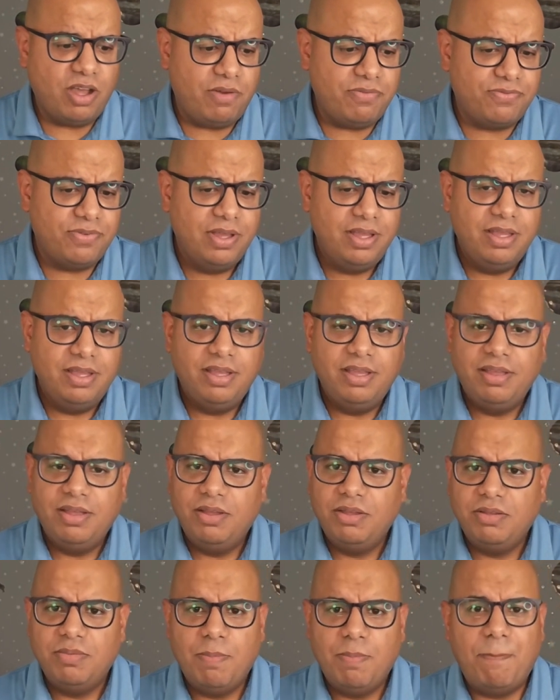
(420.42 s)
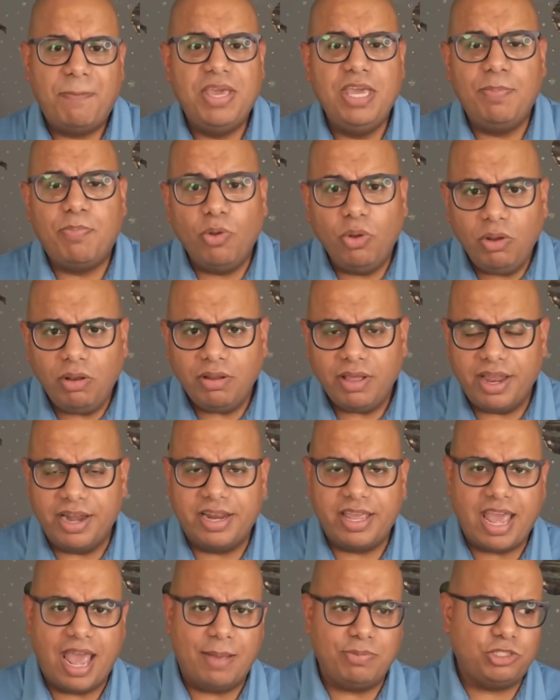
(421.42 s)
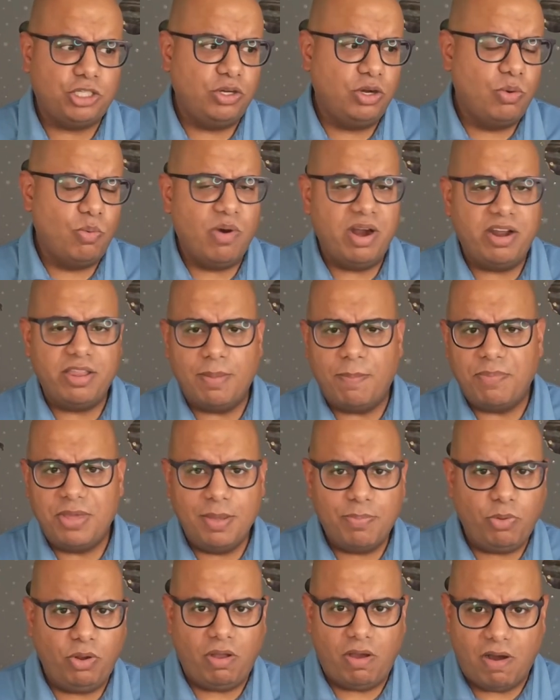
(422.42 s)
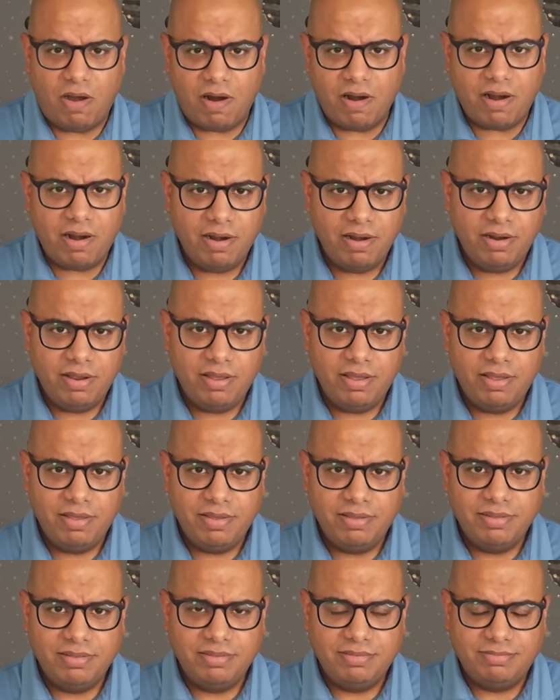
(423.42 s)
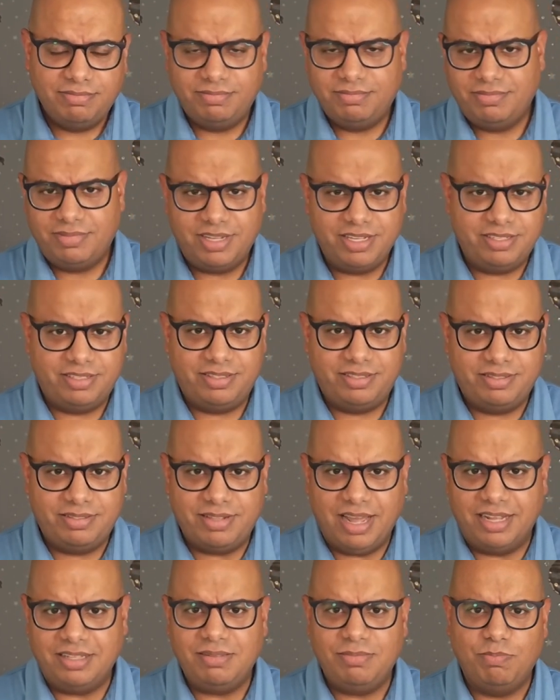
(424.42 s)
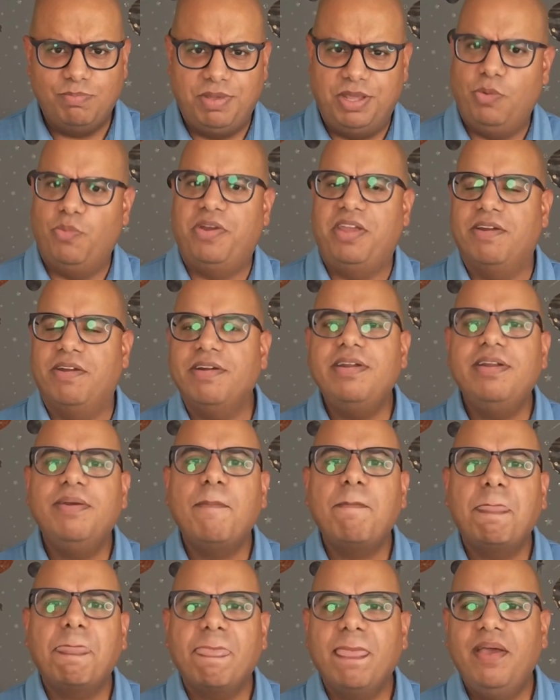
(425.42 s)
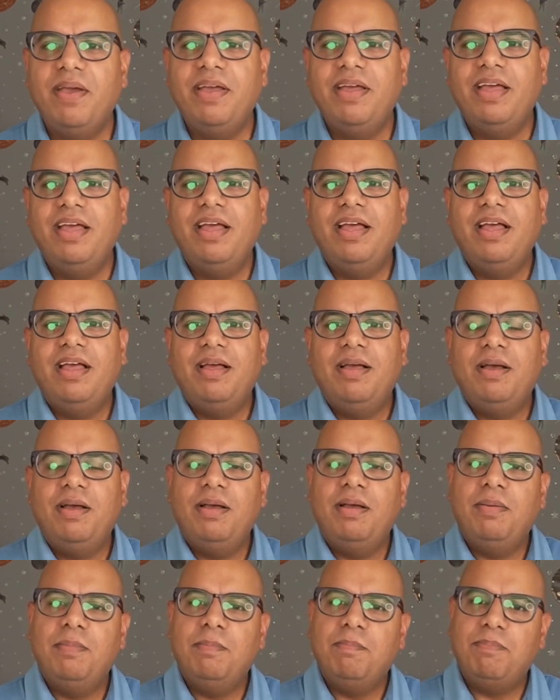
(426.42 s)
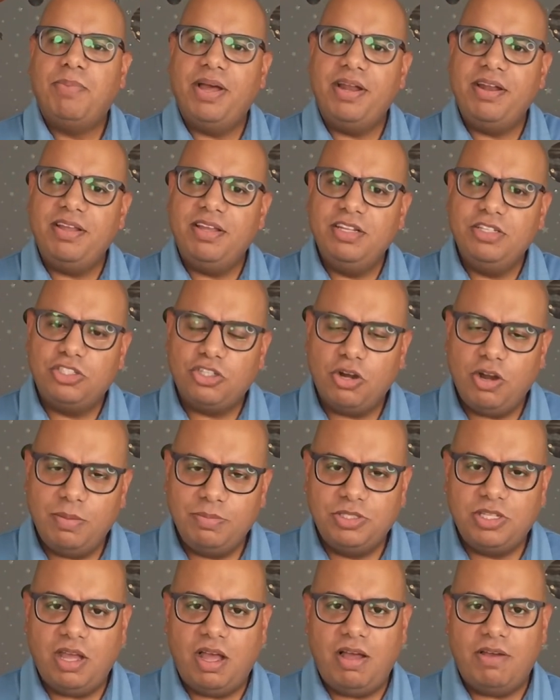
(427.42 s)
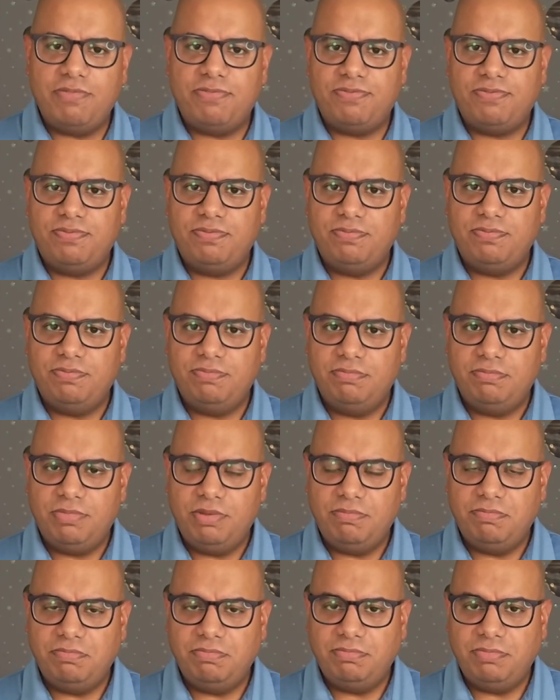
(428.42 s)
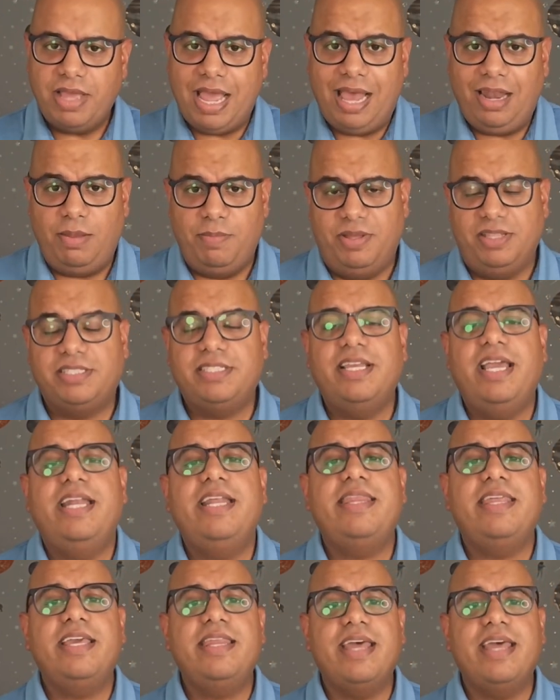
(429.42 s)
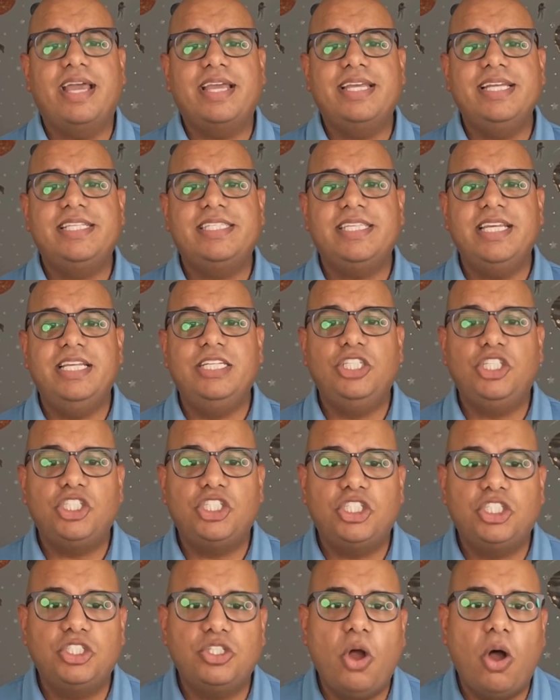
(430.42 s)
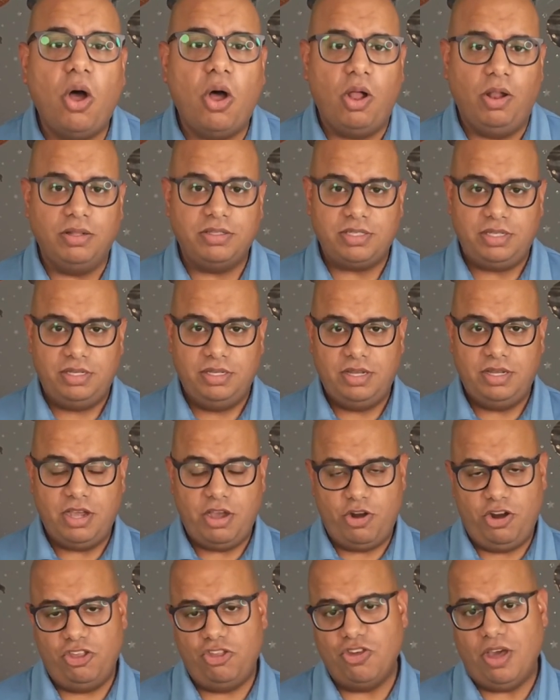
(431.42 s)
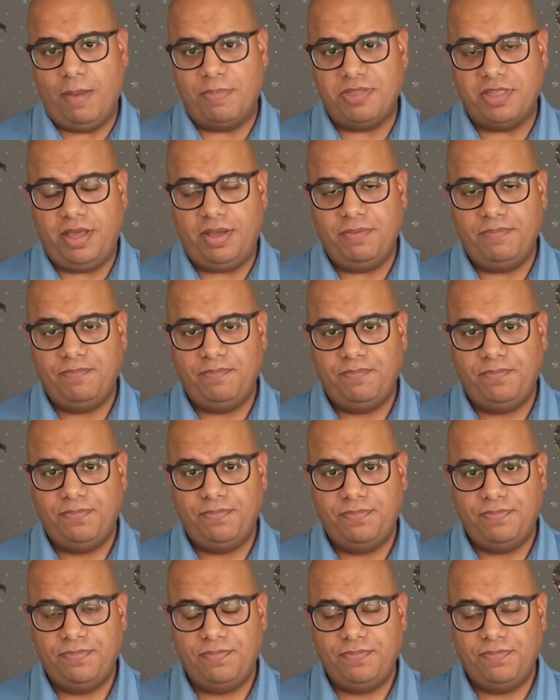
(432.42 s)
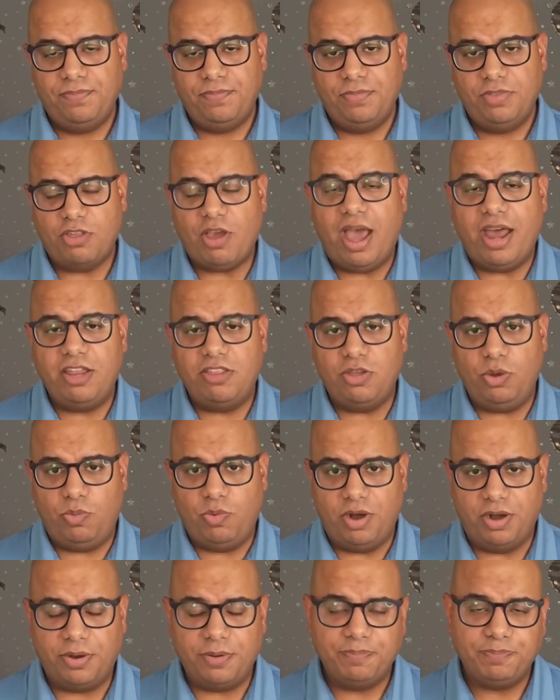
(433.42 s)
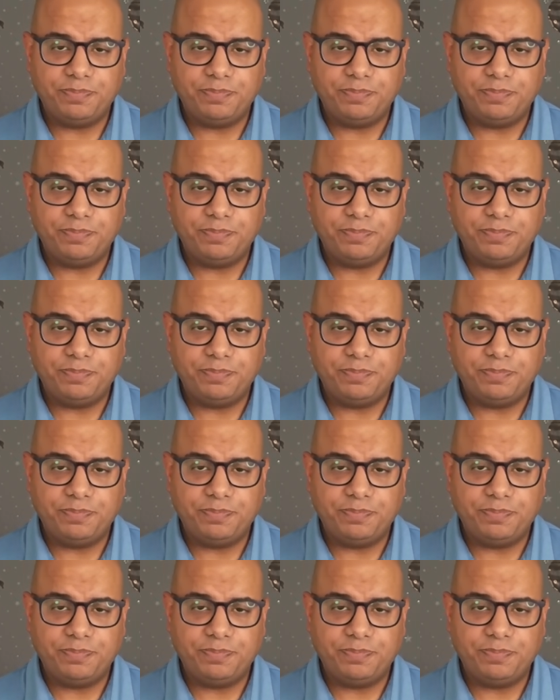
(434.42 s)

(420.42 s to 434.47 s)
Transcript: of people and capturing where the people are, because that'd be weird, but in terms of elements, anything that gets installed on a job site. So how does it work?